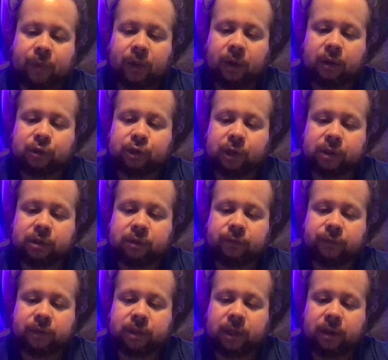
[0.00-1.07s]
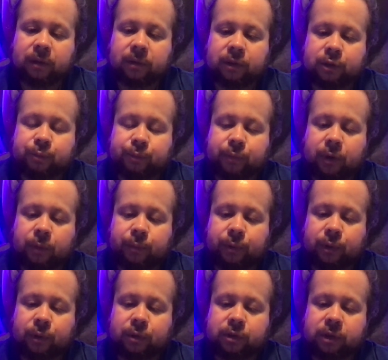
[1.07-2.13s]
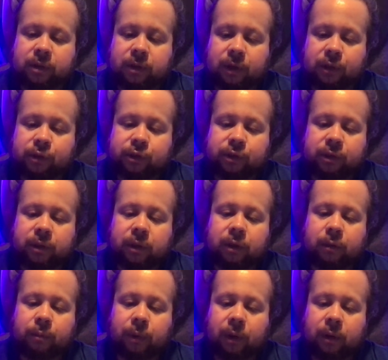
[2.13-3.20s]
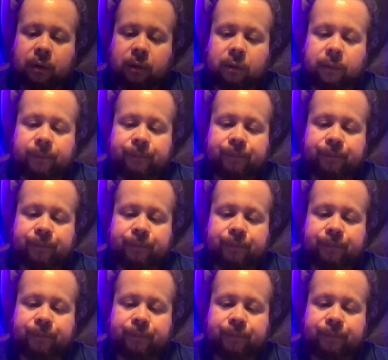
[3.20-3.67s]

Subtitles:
Attraction Fatale is pure seduction in a bottle.